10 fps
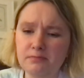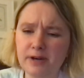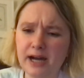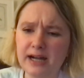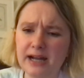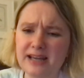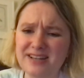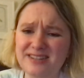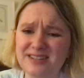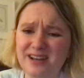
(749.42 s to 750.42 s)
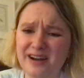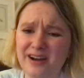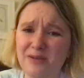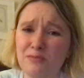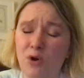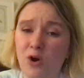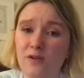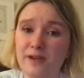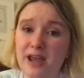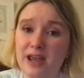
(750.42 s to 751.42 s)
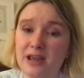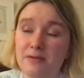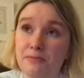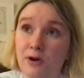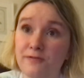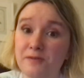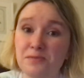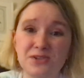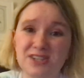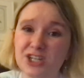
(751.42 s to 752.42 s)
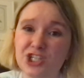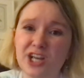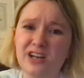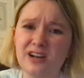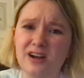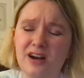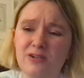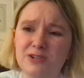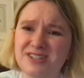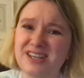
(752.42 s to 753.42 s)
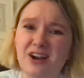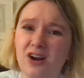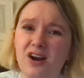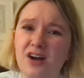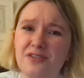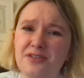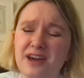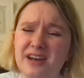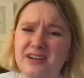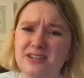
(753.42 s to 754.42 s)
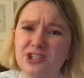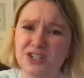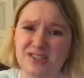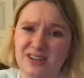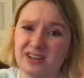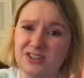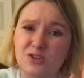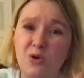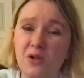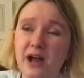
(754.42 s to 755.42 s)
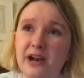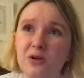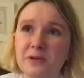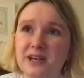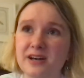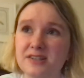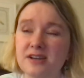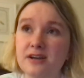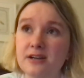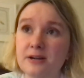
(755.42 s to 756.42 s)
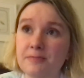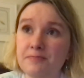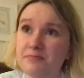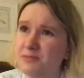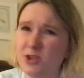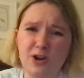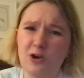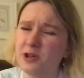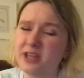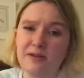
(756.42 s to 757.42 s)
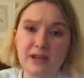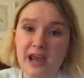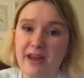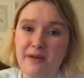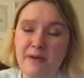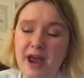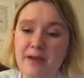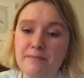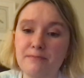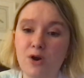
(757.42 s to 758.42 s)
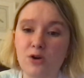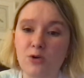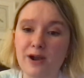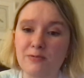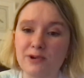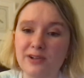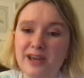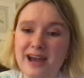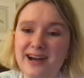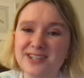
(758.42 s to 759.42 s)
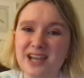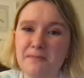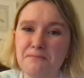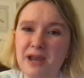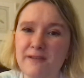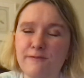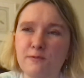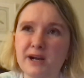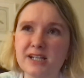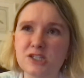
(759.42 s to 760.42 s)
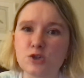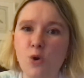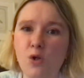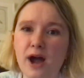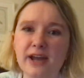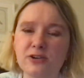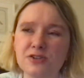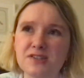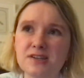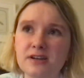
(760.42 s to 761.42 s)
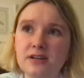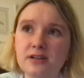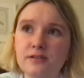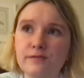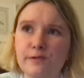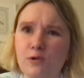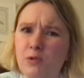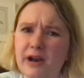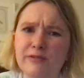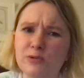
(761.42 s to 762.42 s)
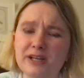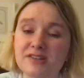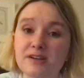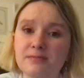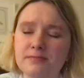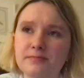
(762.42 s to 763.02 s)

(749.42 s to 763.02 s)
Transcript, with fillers: I guess, more of a perfect musician, singer, other than just a school idol. Because, you know, in the anime, Margarete really has a beef with school idols for whatever reason.